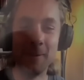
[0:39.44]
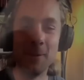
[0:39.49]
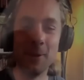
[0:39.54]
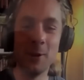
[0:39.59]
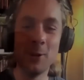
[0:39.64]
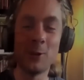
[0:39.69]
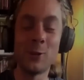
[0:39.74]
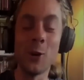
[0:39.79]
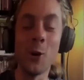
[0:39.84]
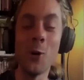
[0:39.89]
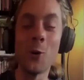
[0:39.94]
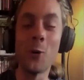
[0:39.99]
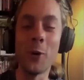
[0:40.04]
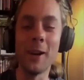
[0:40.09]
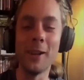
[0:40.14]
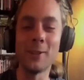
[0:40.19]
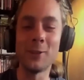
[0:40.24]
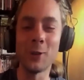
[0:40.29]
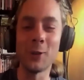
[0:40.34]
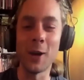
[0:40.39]
So
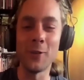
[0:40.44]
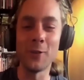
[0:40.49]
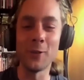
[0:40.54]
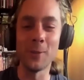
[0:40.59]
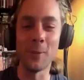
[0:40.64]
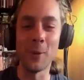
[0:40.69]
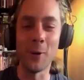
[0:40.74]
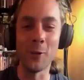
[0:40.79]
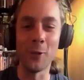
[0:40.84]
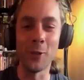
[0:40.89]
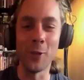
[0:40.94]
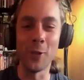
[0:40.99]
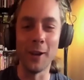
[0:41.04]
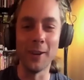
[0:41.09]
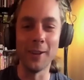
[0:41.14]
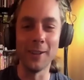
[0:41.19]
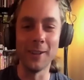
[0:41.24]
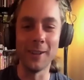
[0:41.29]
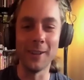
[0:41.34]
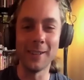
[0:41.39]
great to have you both on
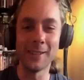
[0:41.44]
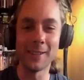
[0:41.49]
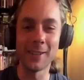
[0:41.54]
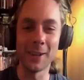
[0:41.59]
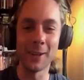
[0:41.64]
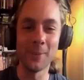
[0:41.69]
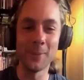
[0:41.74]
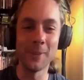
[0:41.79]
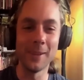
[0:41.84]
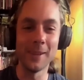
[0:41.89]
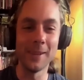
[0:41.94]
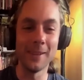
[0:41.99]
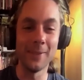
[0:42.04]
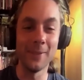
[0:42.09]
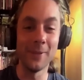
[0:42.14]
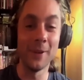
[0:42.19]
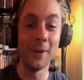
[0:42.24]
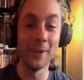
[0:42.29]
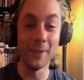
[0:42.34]
here. It's going to be a very